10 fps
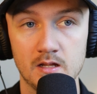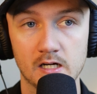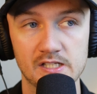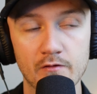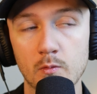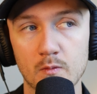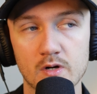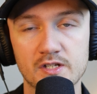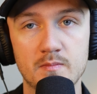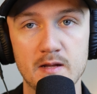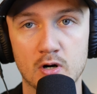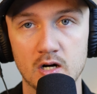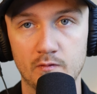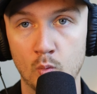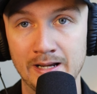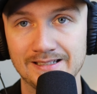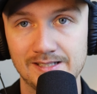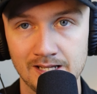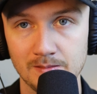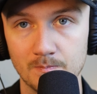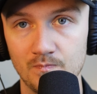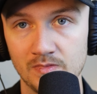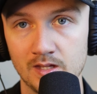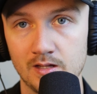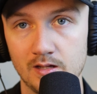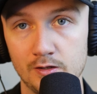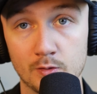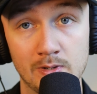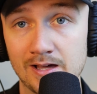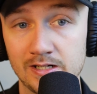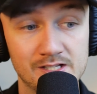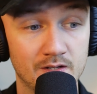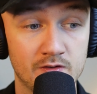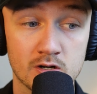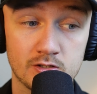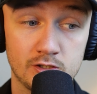because everyone wants to be a part of a winning team. And the reality is, if you're